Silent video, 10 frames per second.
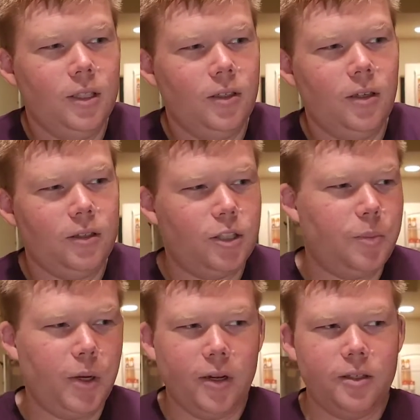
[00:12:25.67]

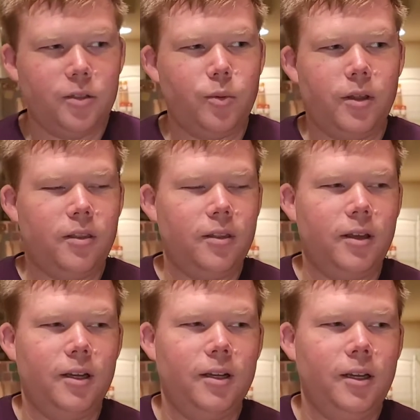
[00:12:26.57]
experience with
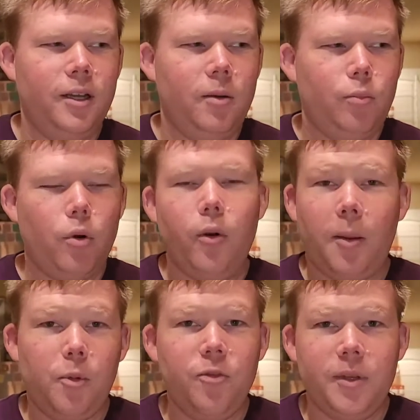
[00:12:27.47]

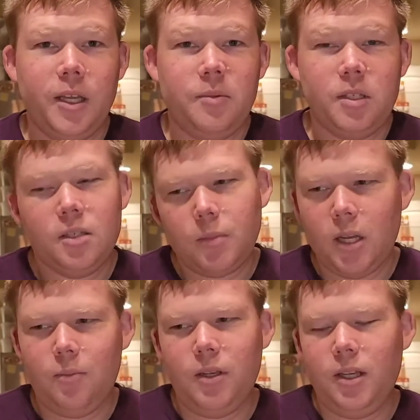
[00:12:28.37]
program movement games, this
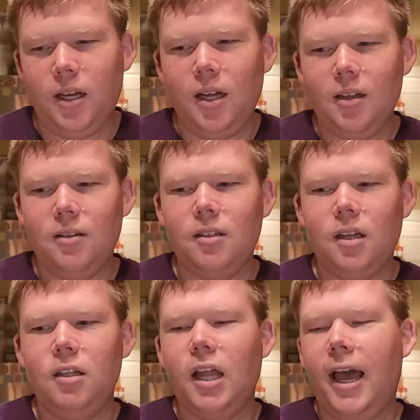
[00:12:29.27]
might be
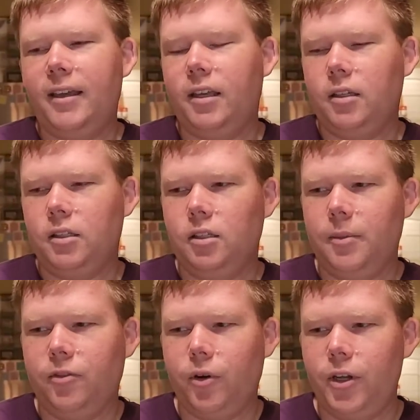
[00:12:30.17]
lacking a little
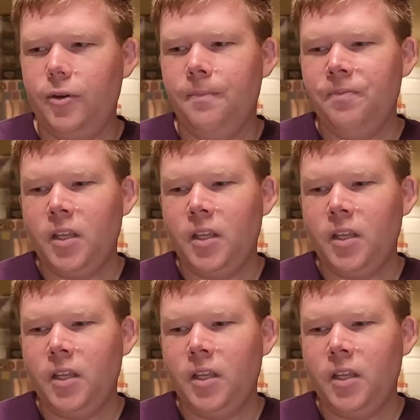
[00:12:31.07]
bit for you.